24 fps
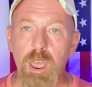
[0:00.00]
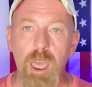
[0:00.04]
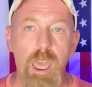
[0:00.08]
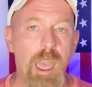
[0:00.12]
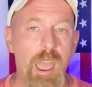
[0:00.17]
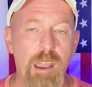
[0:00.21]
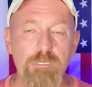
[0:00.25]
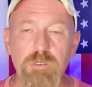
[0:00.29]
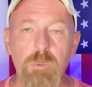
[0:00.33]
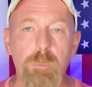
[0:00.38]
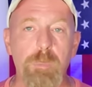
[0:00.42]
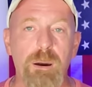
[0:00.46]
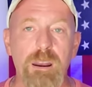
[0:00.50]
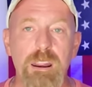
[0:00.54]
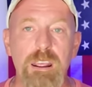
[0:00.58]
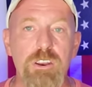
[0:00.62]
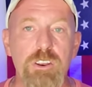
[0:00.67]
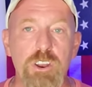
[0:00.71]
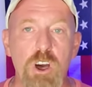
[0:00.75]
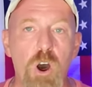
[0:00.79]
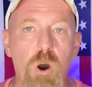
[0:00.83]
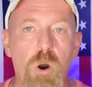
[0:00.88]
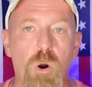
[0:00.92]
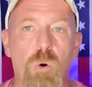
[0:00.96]
Everybody
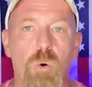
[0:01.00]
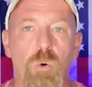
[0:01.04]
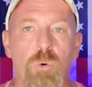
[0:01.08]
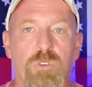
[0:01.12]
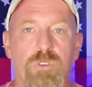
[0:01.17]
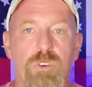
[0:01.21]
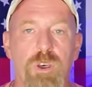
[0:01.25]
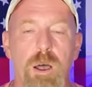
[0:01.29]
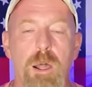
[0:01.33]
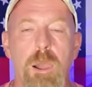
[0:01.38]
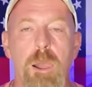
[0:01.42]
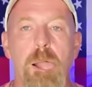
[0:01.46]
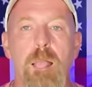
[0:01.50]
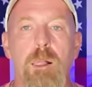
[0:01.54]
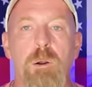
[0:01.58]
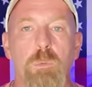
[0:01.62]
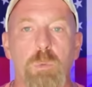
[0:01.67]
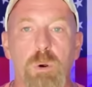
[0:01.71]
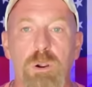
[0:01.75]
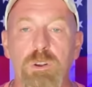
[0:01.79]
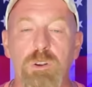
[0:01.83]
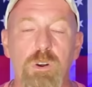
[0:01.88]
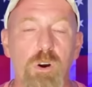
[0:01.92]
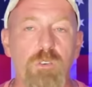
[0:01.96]
knows
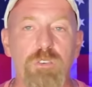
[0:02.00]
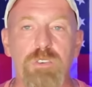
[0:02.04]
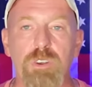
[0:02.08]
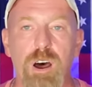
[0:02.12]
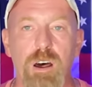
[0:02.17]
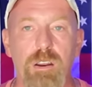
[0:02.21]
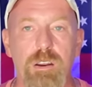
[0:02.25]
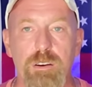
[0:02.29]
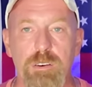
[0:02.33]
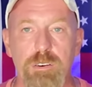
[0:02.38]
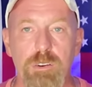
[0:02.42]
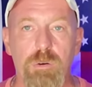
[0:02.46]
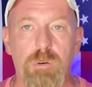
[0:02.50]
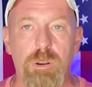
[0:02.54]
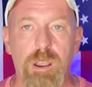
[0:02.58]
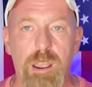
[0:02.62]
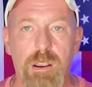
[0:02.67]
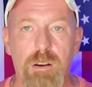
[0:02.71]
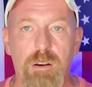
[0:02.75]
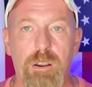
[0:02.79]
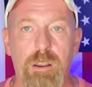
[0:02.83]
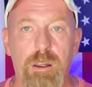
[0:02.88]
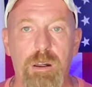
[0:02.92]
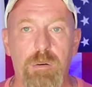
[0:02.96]
what goes on in your
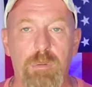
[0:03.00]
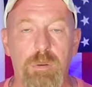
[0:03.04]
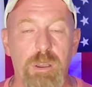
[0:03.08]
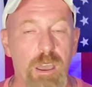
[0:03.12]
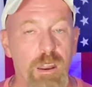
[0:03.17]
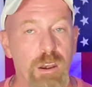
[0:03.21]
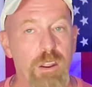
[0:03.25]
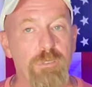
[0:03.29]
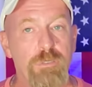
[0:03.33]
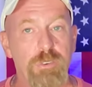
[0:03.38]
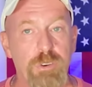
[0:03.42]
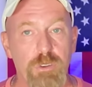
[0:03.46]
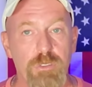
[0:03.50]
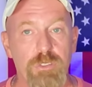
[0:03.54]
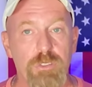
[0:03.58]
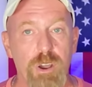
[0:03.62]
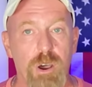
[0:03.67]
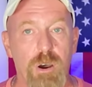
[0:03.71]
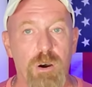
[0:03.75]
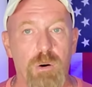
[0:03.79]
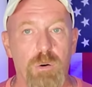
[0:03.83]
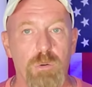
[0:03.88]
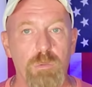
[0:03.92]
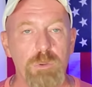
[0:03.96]
area. And if you
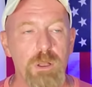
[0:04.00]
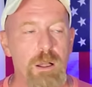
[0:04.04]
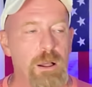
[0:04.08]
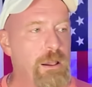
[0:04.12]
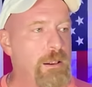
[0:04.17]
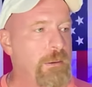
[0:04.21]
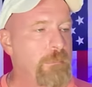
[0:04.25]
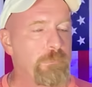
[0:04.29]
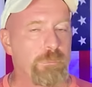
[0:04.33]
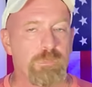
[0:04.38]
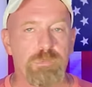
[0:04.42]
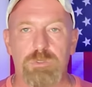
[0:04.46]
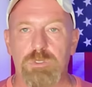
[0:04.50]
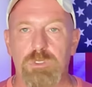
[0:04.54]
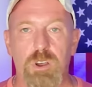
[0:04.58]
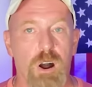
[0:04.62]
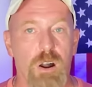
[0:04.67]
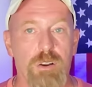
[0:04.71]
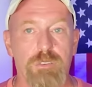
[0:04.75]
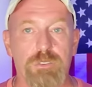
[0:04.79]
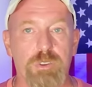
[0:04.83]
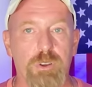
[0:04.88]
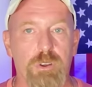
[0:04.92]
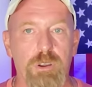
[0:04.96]
don't,
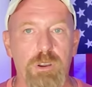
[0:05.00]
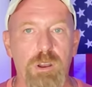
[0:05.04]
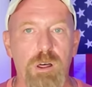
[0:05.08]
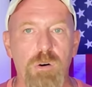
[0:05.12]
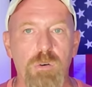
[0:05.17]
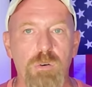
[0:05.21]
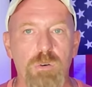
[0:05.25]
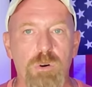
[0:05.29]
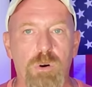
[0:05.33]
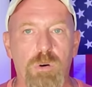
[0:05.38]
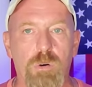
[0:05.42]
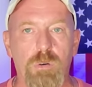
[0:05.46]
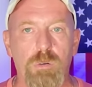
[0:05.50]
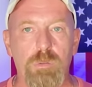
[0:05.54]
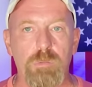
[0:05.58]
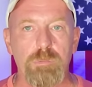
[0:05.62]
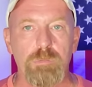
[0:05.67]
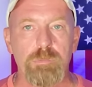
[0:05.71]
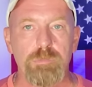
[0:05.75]
talk to a local.